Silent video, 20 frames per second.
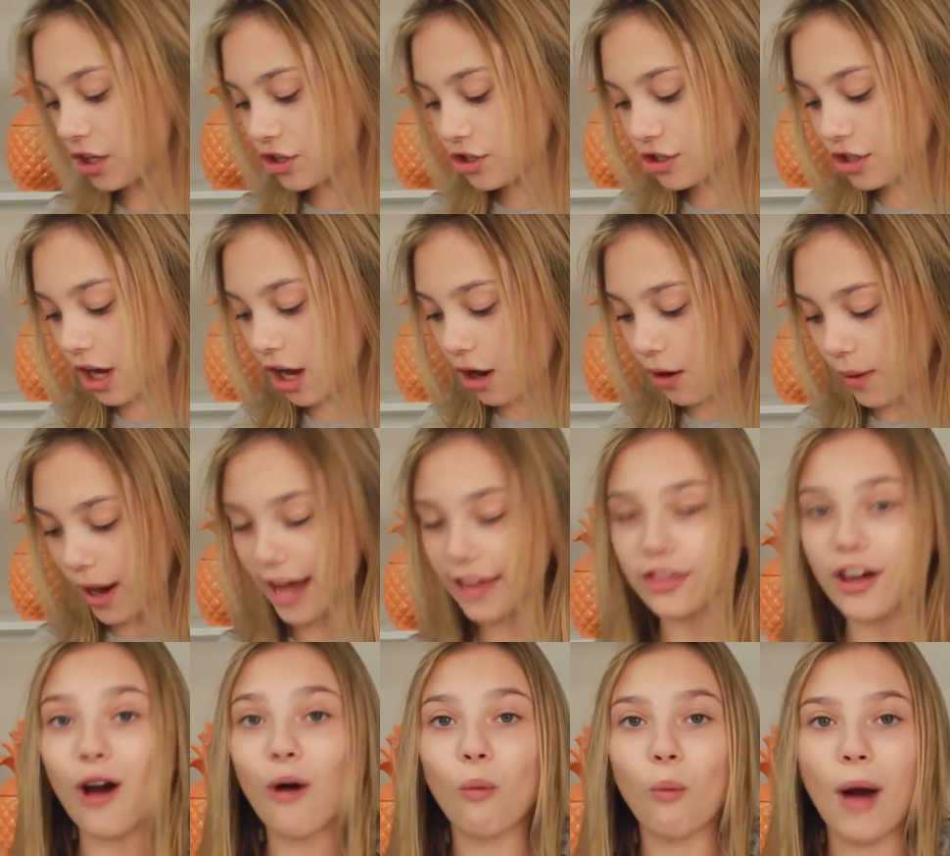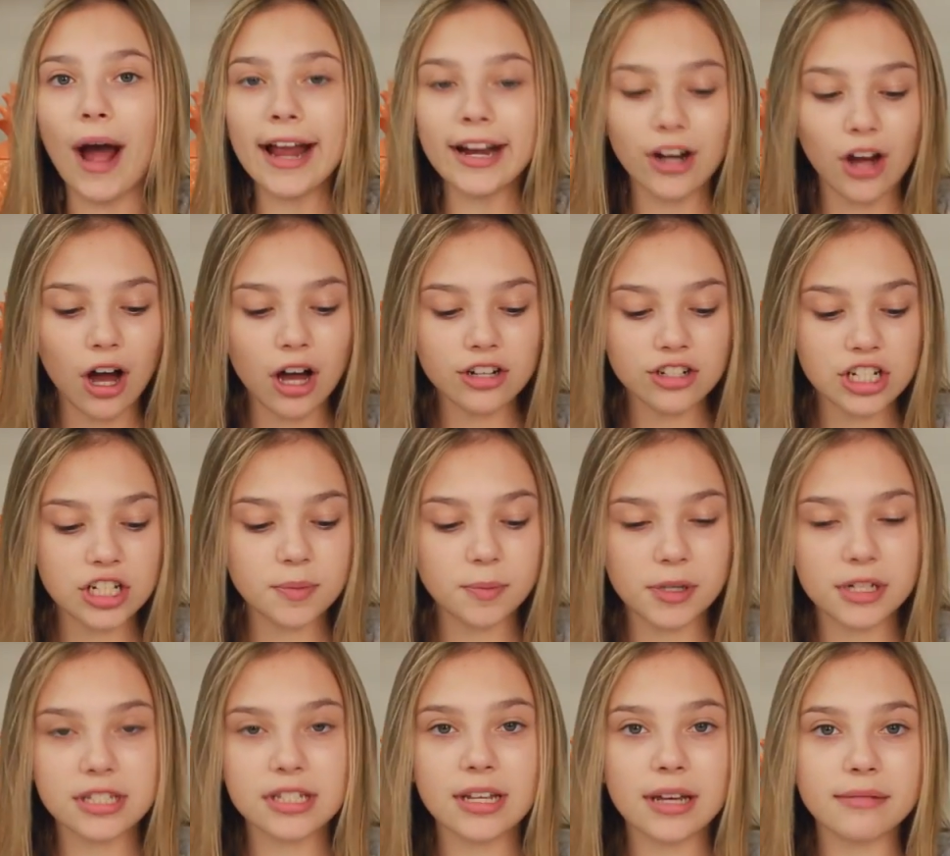So I thought, why not just
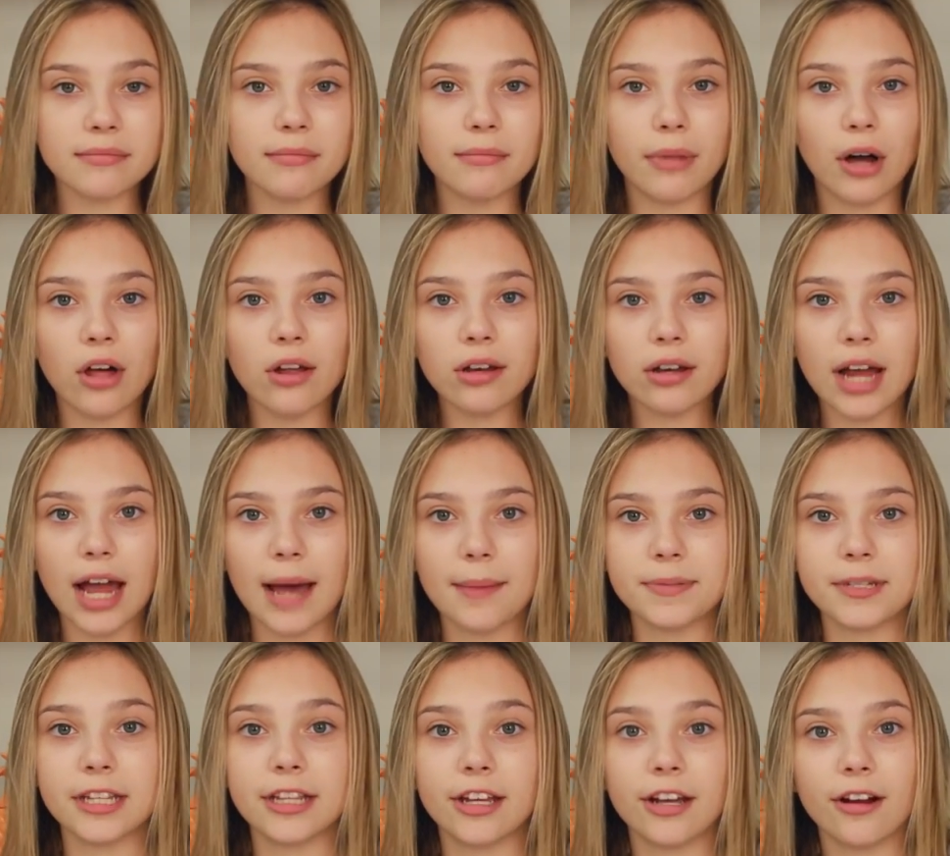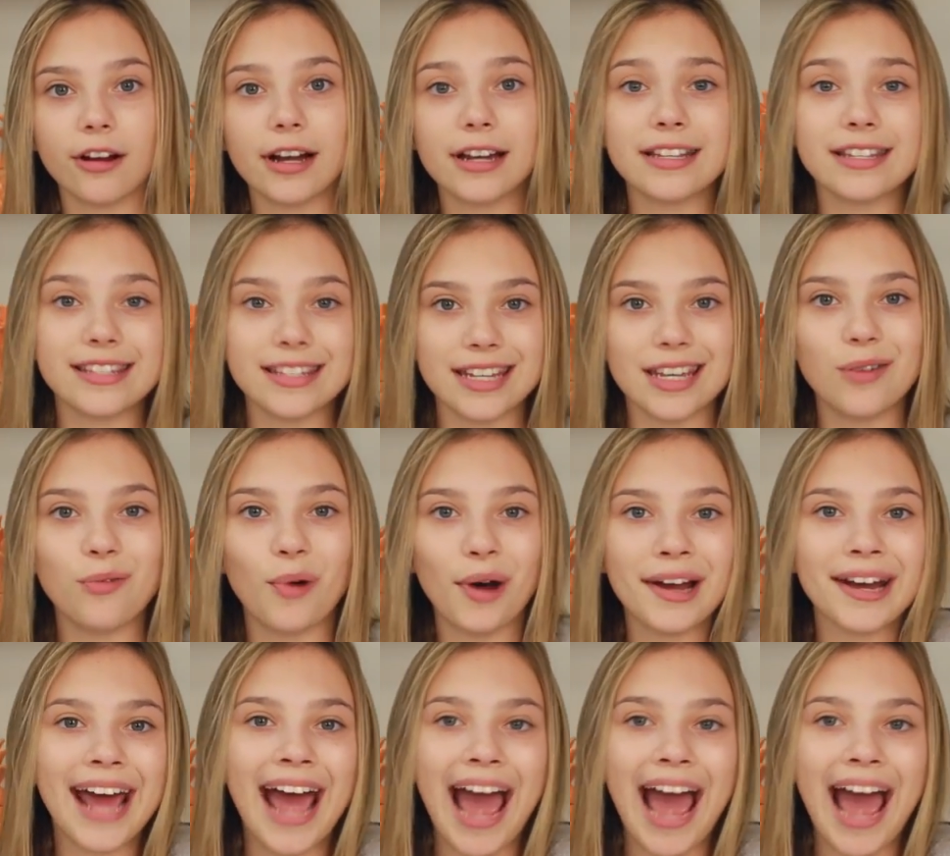put some bottle caps in there and see what